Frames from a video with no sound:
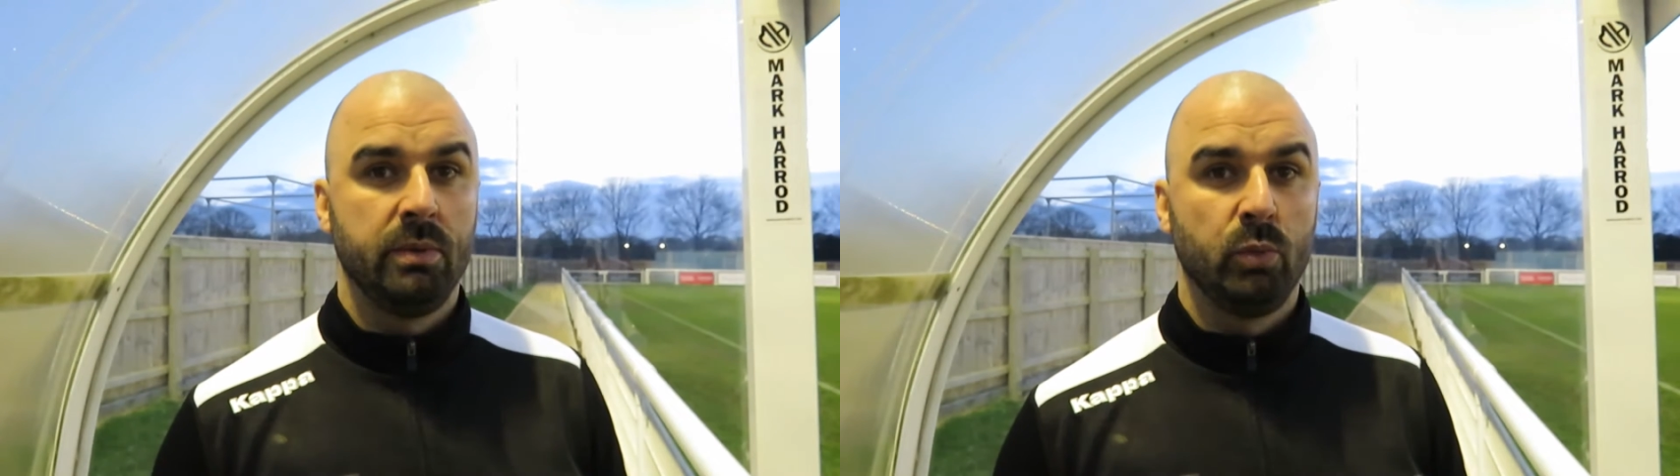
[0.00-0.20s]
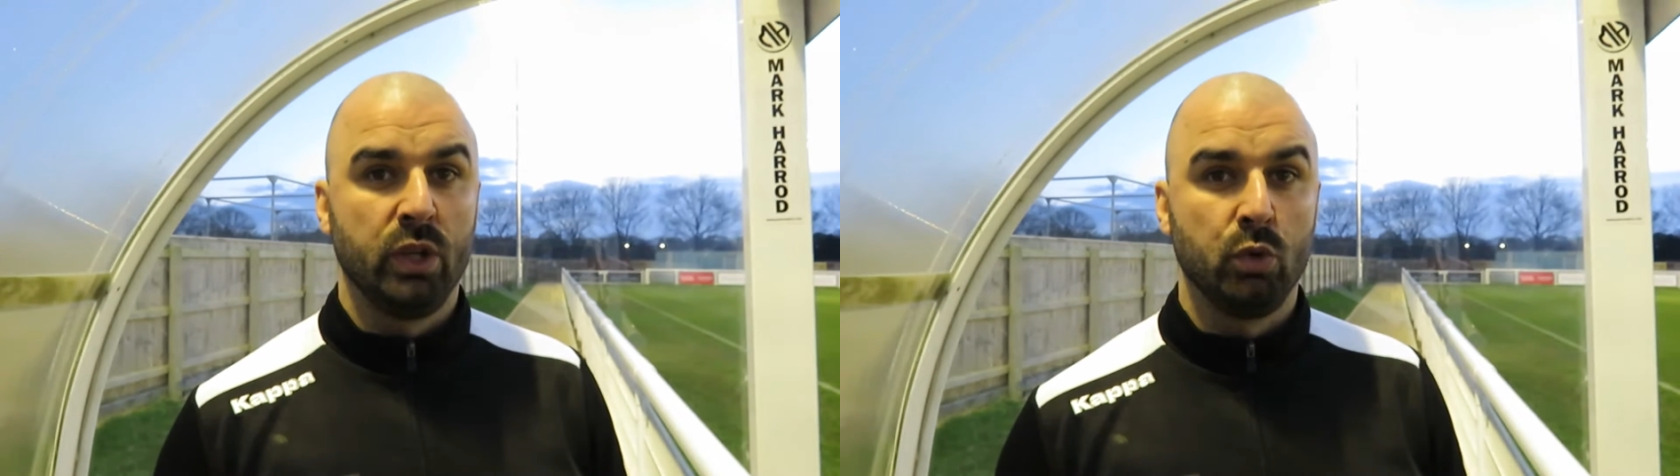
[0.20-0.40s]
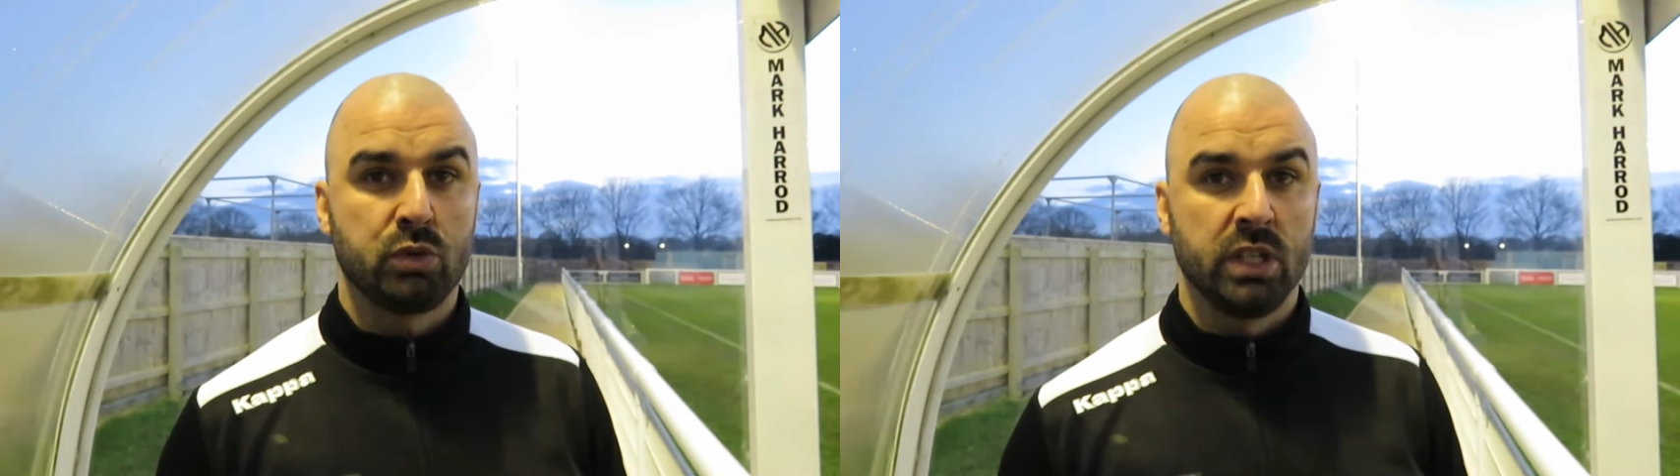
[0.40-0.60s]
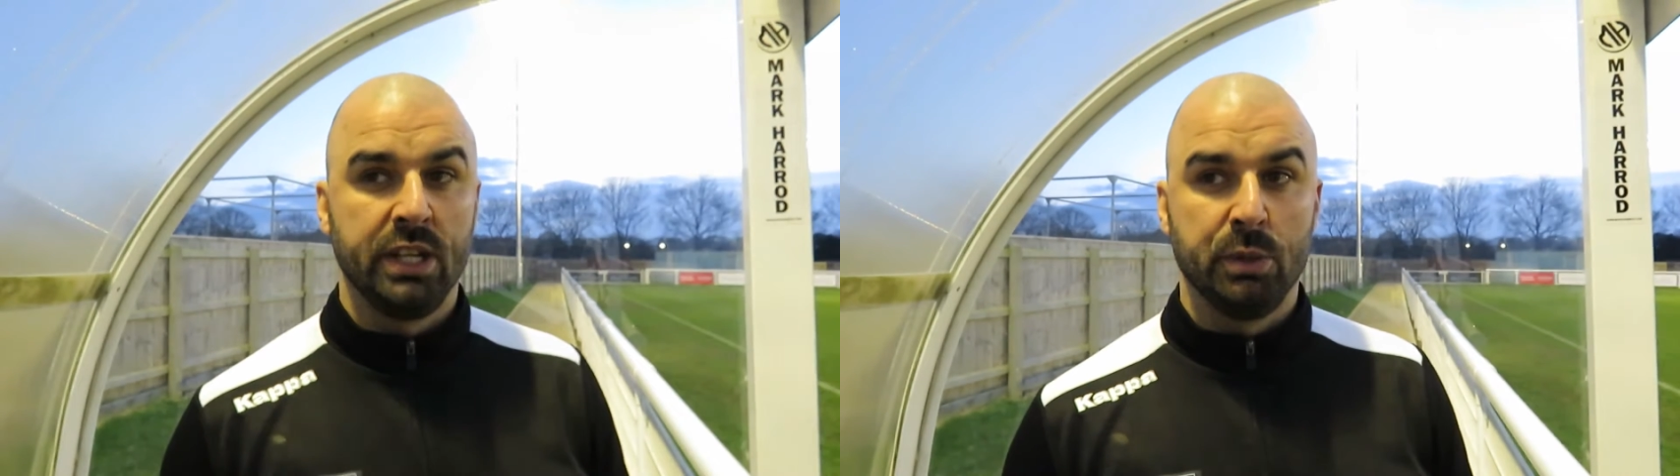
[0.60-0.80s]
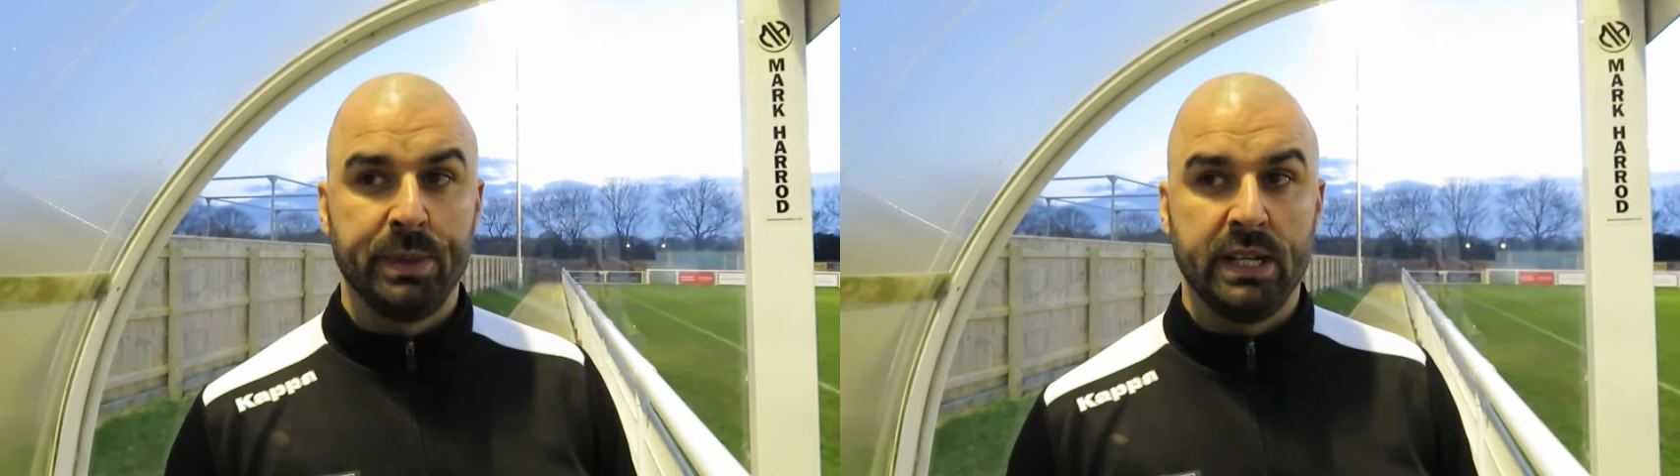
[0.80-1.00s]
We looked a
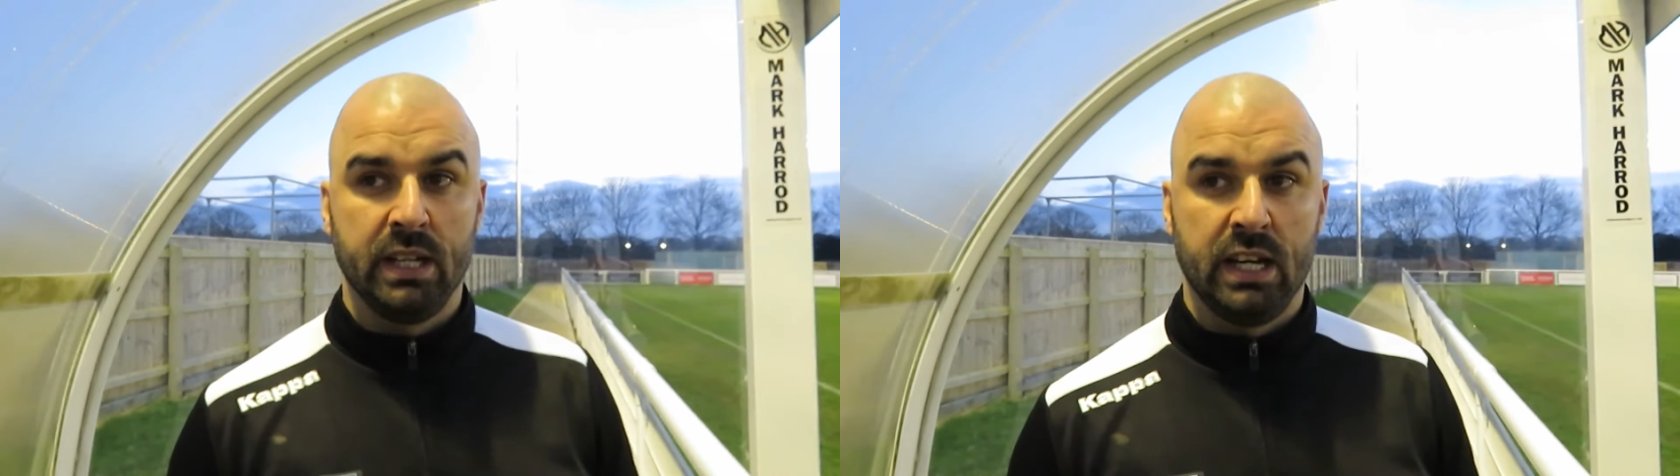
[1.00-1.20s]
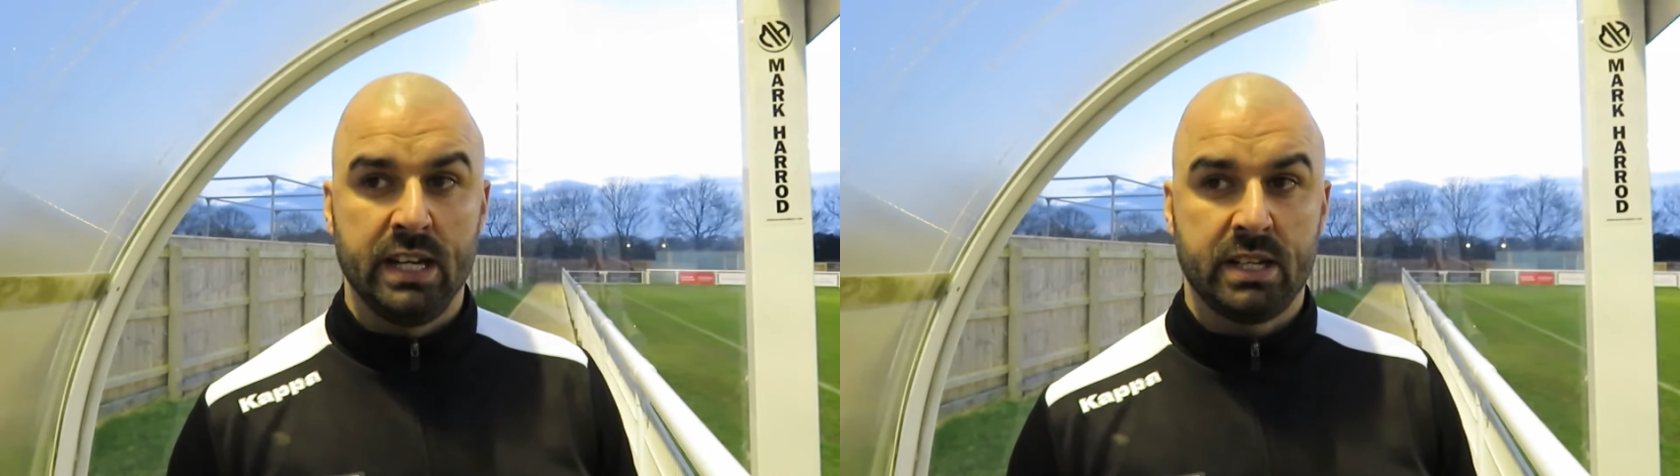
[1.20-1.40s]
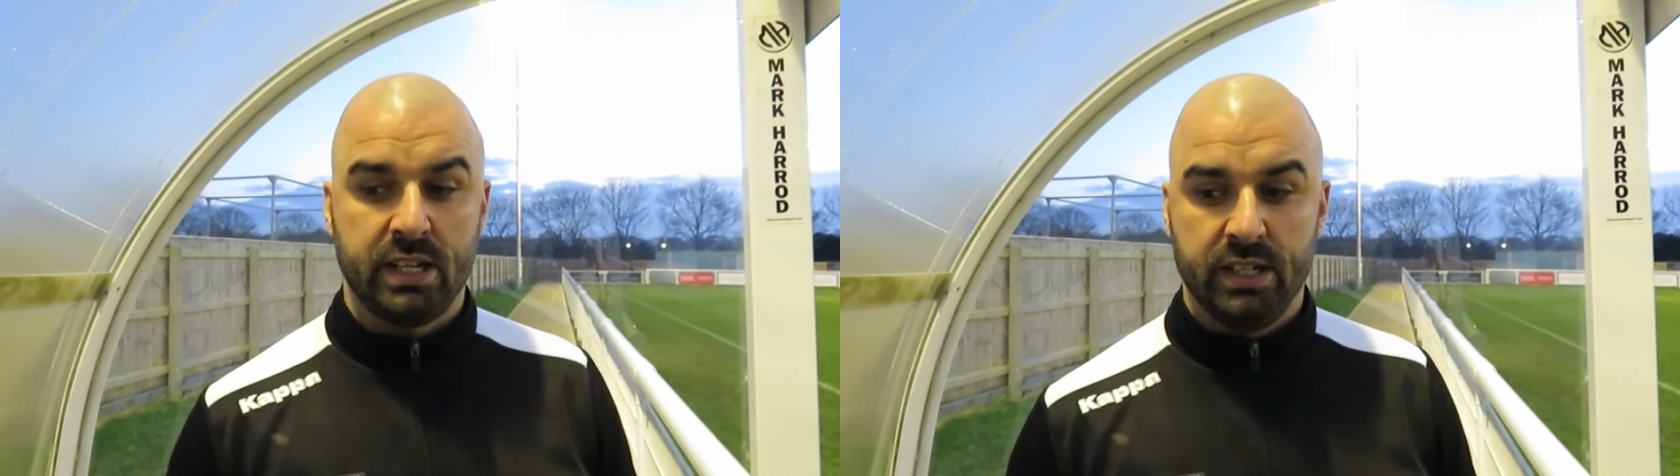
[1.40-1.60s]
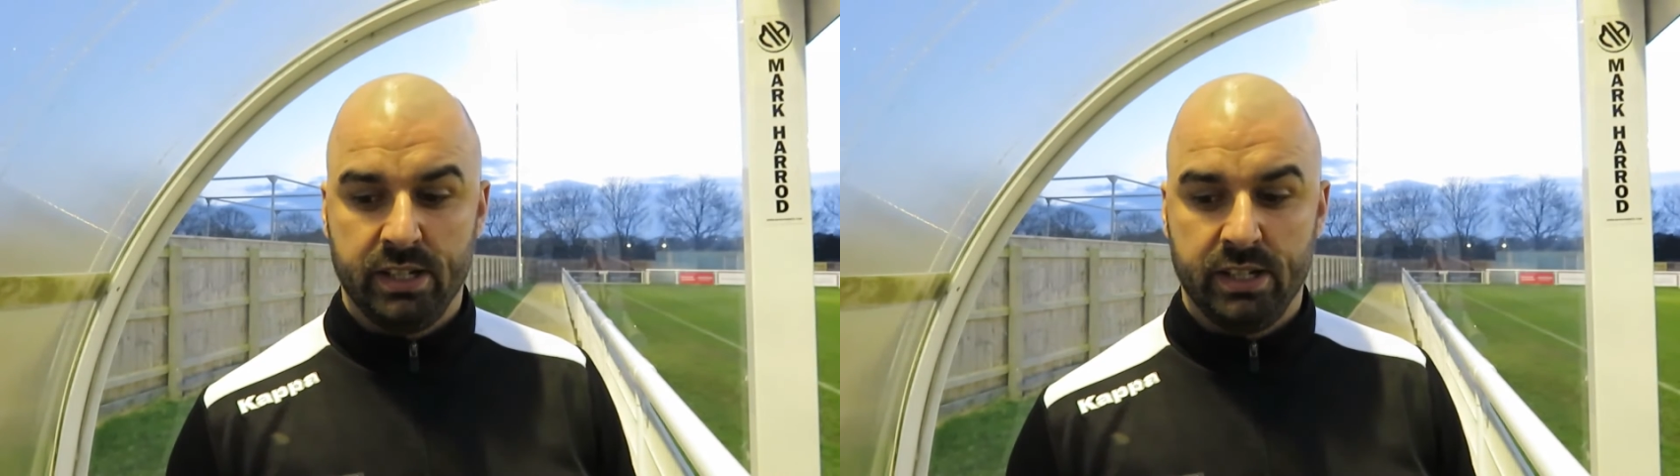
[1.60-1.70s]
little bit like